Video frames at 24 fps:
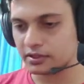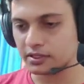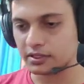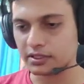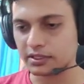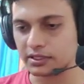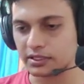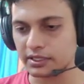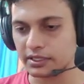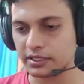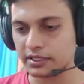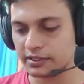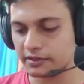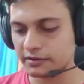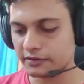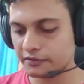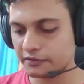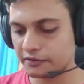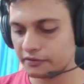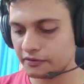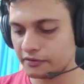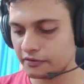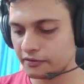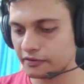So the
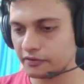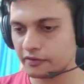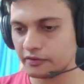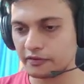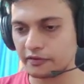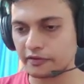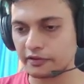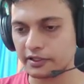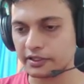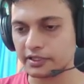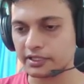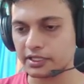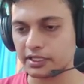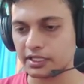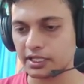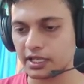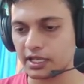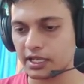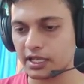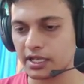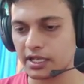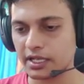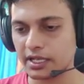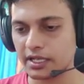f with the
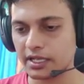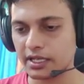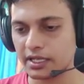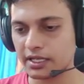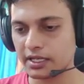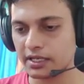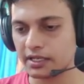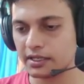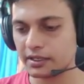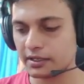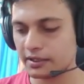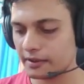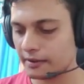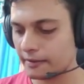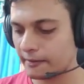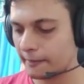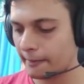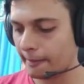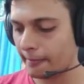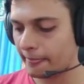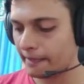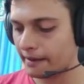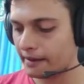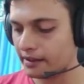high,
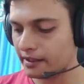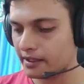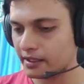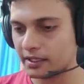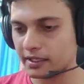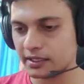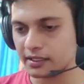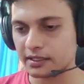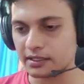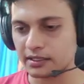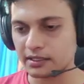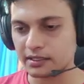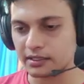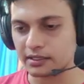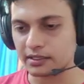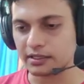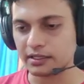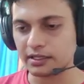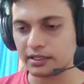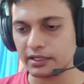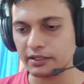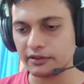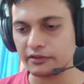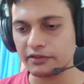and
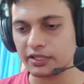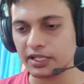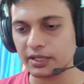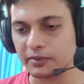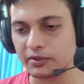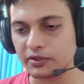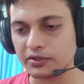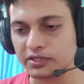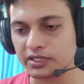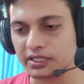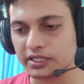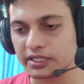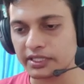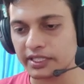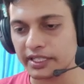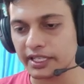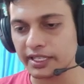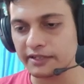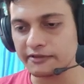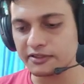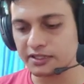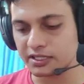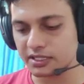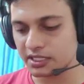if I'm using the
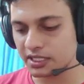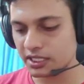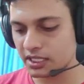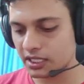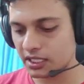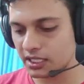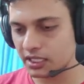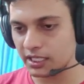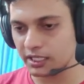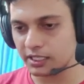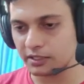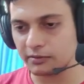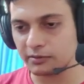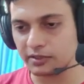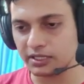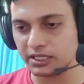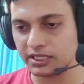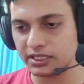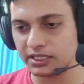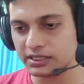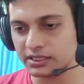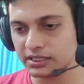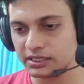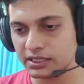f string, it
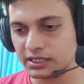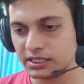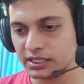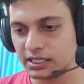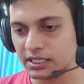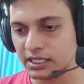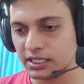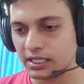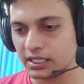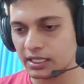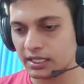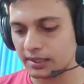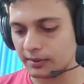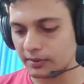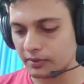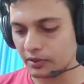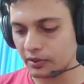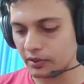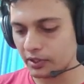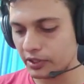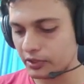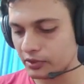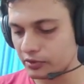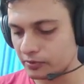means
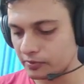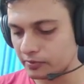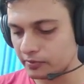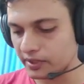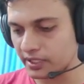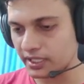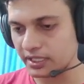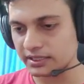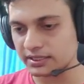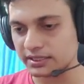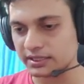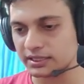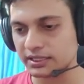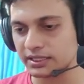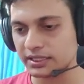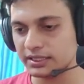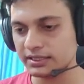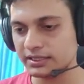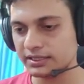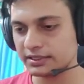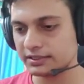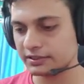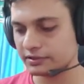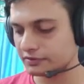I'm going to pass
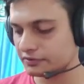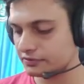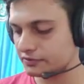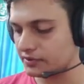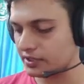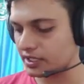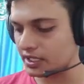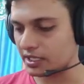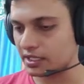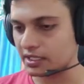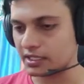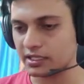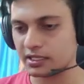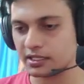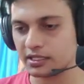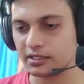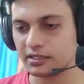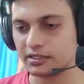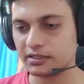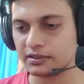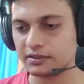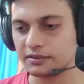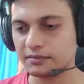this func.